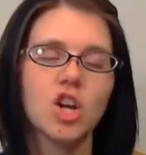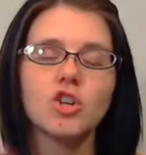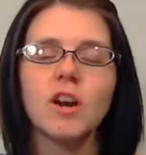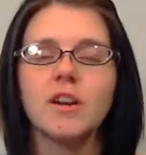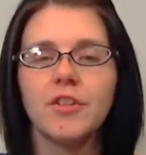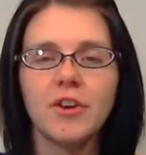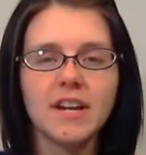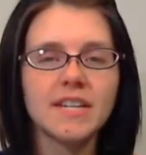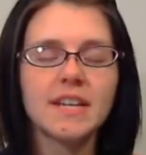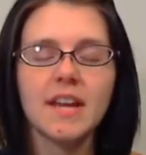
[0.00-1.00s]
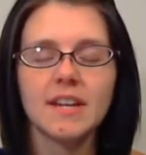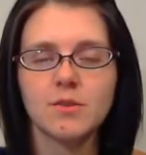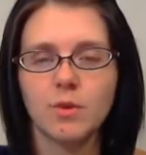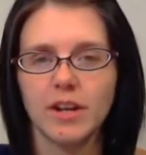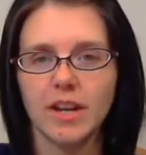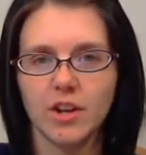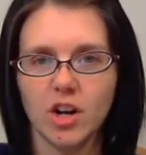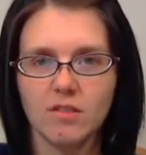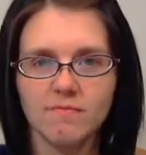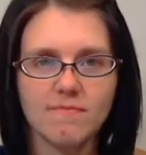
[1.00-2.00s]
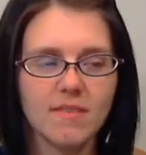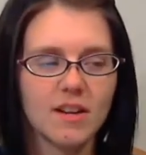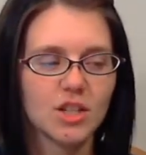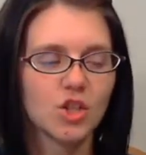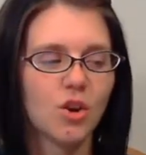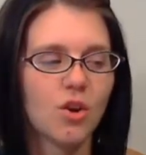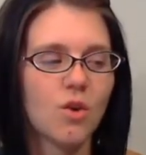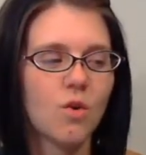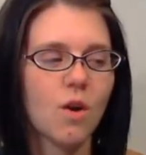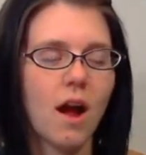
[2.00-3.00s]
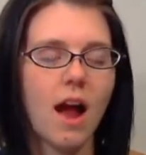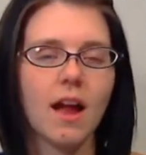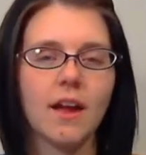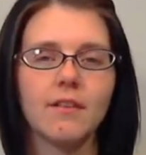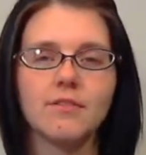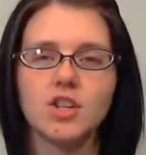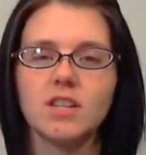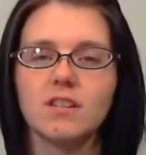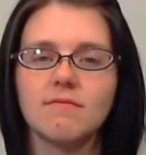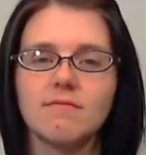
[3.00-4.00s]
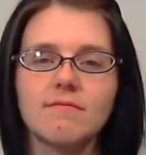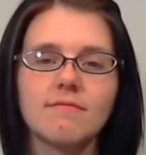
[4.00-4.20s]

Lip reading: Tried another idea. That didn't work either. So I've just